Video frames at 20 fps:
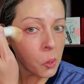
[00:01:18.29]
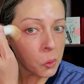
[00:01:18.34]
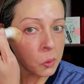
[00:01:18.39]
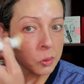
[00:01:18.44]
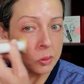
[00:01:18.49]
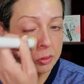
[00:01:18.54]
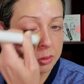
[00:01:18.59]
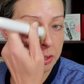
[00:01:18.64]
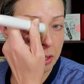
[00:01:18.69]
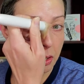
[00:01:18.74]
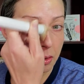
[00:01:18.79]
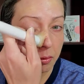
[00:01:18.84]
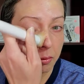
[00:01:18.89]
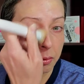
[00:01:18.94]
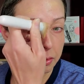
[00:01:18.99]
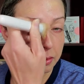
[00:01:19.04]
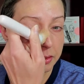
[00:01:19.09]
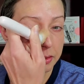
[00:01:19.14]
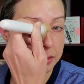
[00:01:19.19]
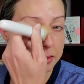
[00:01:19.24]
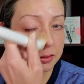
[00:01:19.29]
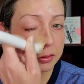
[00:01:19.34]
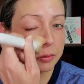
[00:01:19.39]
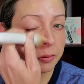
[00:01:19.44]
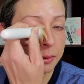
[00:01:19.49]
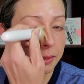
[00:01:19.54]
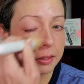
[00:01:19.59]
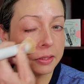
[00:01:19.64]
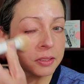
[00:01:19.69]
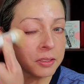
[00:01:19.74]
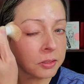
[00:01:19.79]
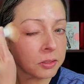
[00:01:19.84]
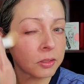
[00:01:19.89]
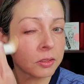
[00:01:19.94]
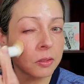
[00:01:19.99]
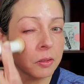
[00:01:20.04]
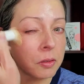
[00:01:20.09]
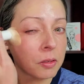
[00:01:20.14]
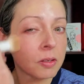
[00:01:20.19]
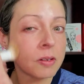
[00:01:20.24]
So you're just going
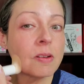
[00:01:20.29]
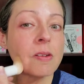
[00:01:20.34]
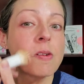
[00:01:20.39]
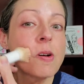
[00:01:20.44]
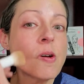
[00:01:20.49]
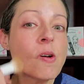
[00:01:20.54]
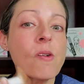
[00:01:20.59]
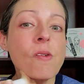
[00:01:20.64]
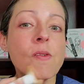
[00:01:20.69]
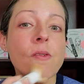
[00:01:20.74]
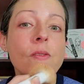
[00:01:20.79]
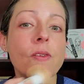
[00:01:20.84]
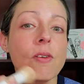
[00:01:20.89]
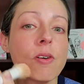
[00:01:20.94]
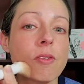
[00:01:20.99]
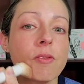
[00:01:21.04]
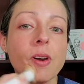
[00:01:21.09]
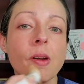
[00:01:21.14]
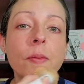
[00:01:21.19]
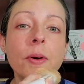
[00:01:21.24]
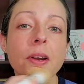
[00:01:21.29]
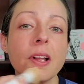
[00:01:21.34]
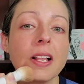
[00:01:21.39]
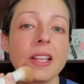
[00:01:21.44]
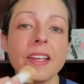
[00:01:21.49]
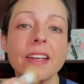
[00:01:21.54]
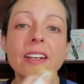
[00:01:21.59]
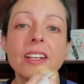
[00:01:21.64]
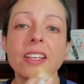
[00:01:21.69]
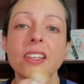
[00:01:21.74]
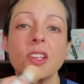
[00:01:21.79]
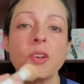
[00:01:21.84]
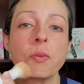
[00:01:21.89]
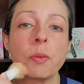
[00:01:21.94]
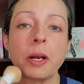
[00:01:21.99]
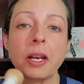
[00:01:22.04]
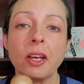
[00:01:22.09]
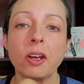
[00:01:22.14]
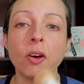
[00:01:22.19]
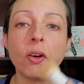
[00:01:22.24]
to rub it all in, and then
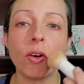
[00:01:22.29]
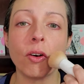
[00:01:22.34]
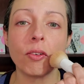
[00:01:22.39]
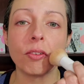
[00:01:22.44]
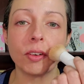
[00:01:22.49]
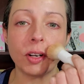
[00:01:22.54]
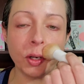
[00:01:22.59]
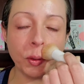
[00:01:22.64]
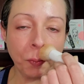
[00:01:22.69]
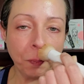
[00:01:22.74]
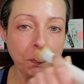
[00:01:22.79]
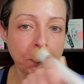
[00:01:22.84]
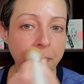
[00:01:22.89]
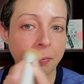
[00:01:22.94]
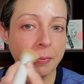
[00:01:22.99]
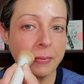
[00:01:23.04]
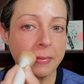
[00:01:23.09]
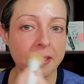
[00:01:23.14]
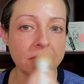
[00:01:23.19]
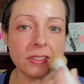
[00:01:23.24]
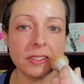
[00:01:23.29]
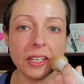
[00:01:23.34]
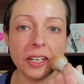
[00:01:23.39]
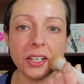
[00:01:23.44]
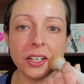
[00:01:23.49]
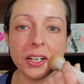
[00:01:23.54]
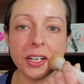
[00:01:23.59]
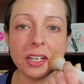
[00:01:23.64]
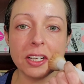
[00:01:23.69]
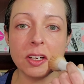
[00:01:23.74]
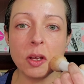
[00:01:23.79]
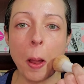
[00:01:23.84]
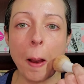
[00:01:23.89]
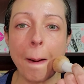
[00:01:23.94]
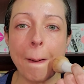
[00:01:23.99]
when I go over this area,